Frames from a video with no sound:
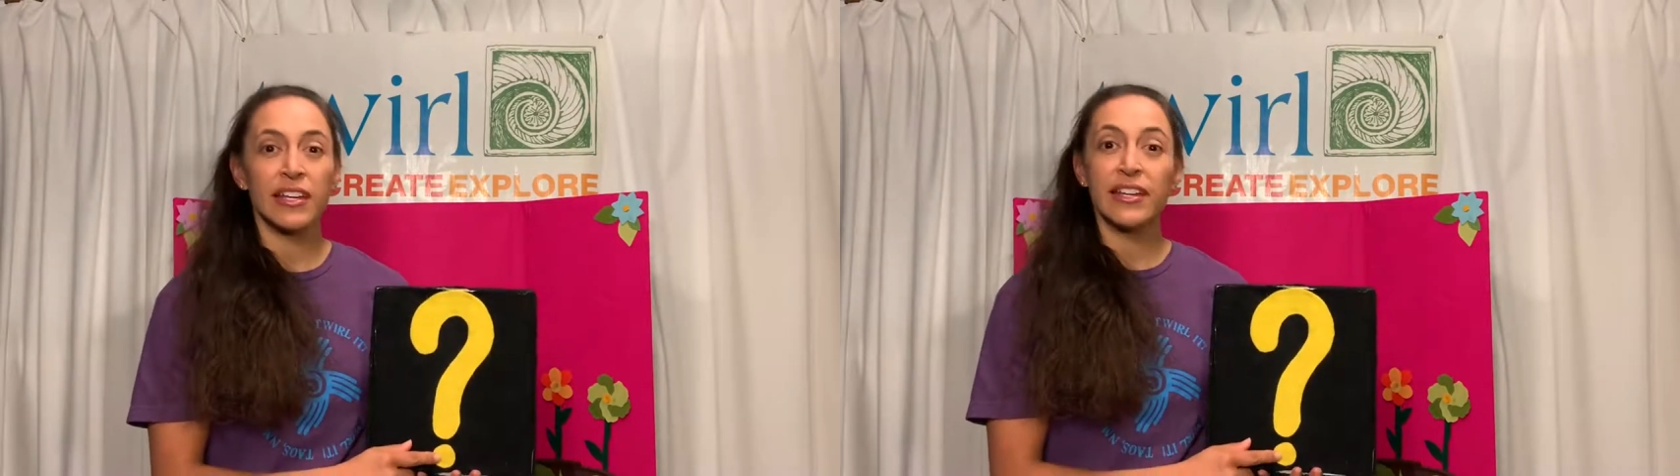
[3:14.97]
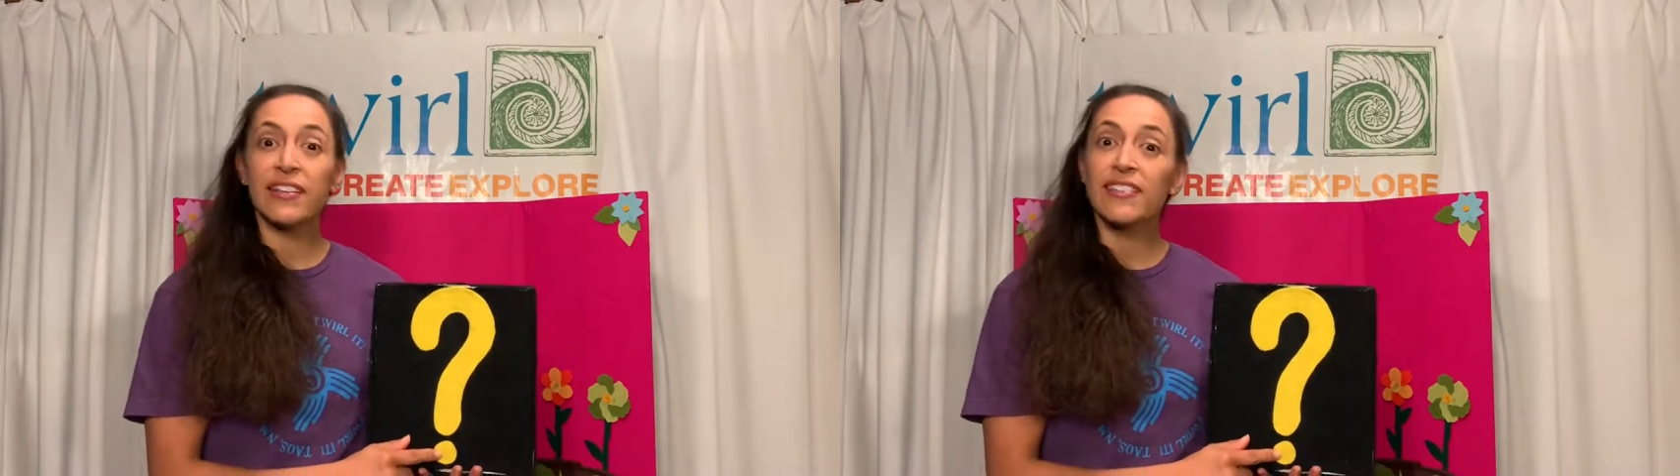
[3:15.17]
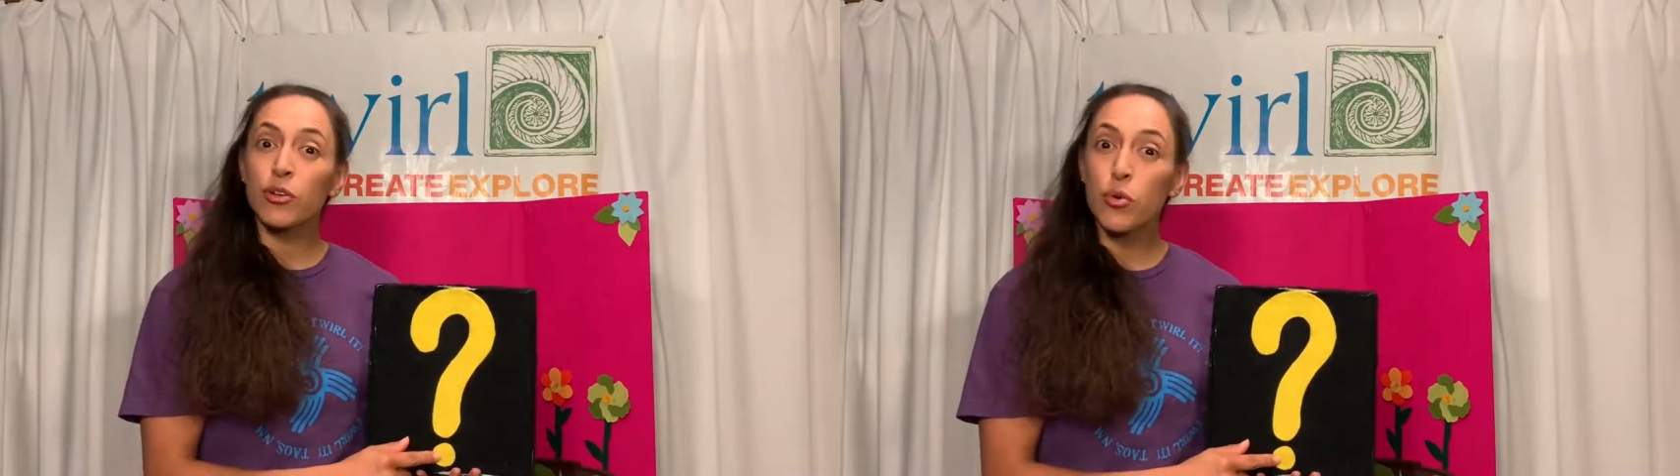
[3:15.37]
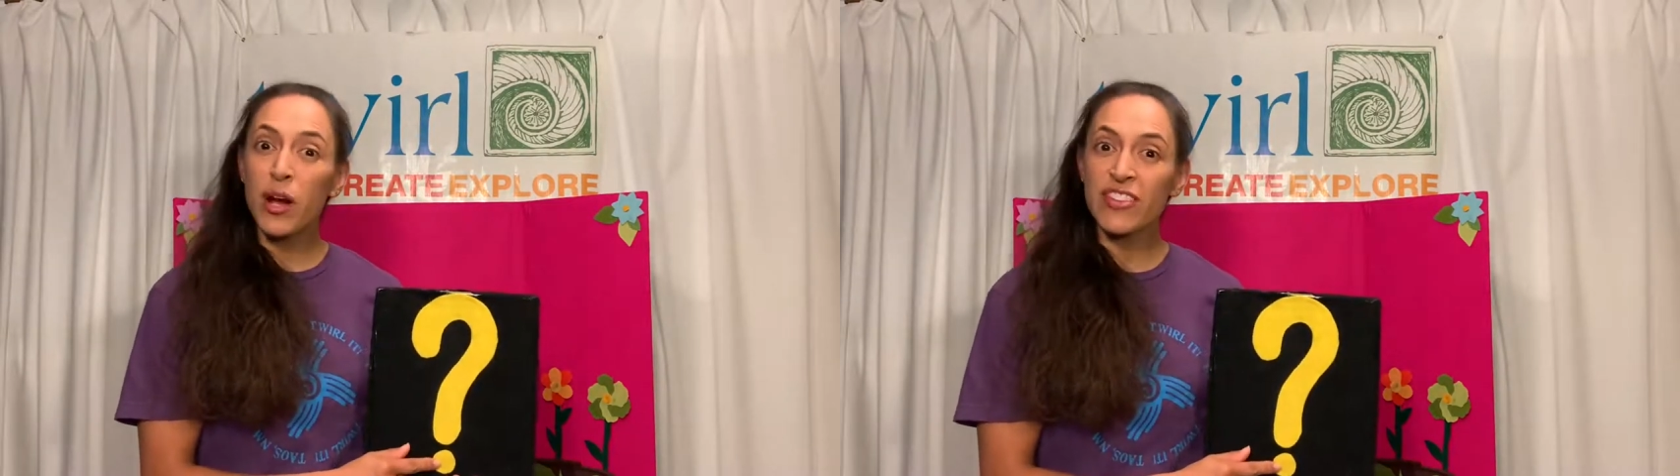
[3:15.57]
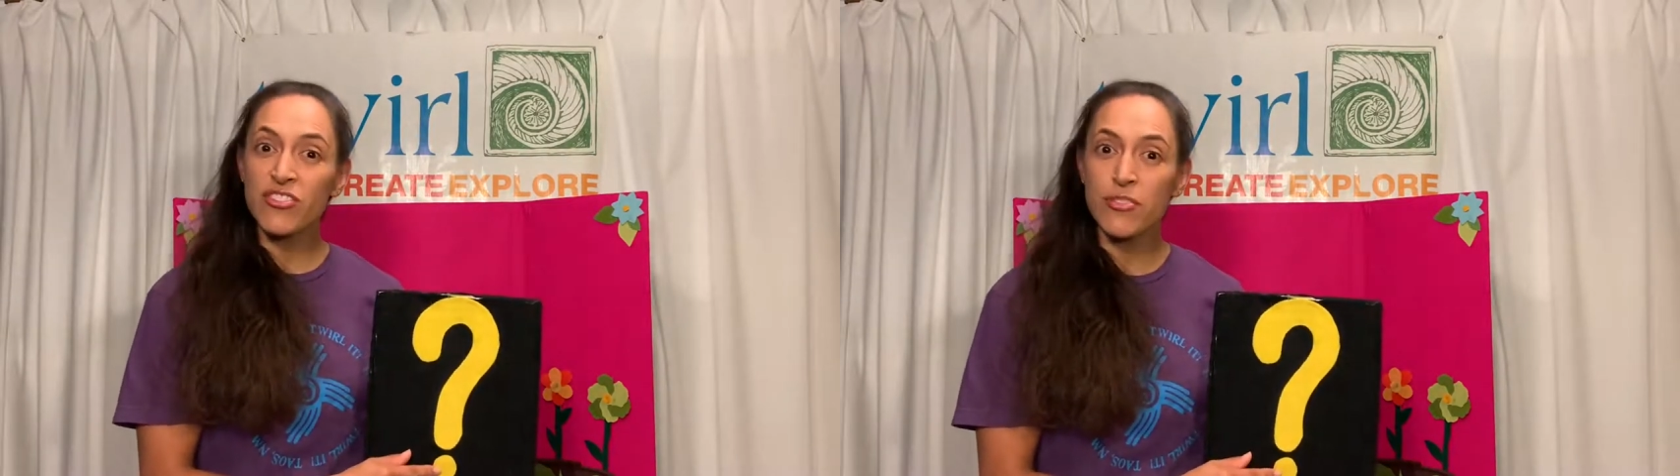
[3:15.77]
is a
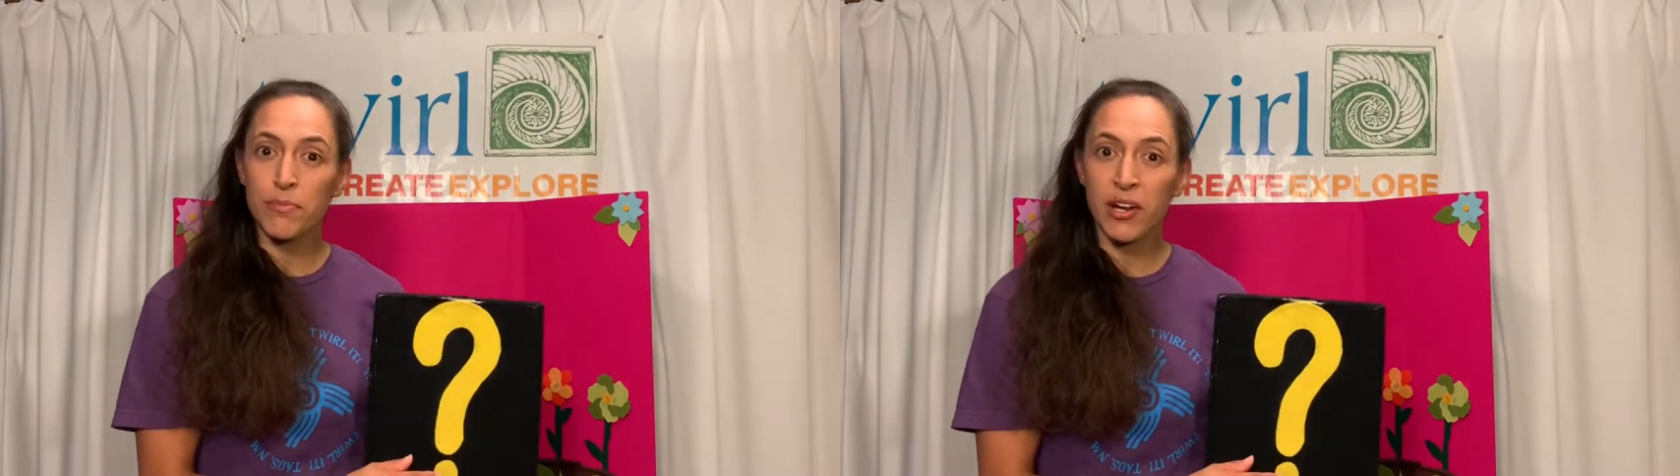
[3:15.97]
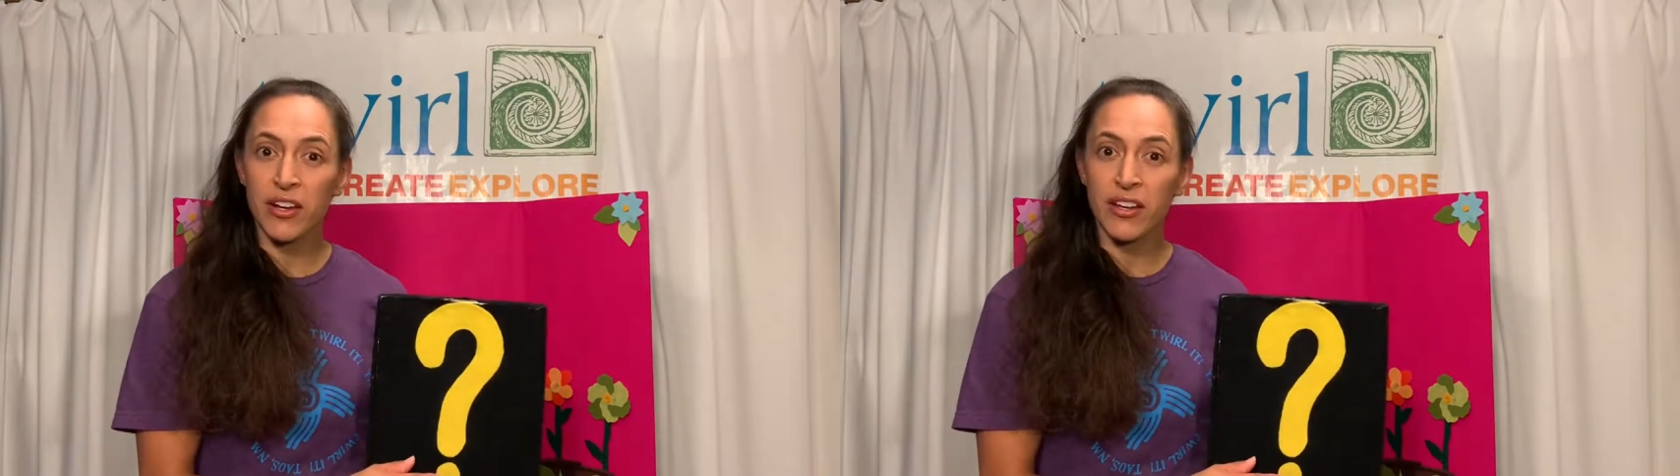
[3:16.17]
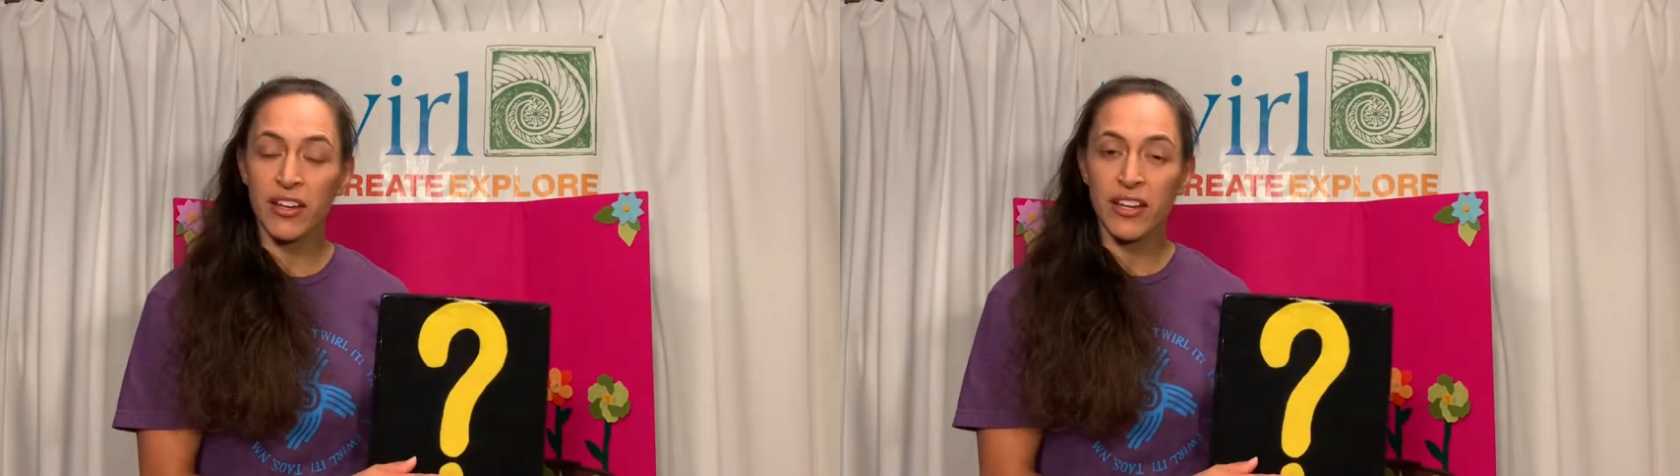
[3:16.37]
question mark.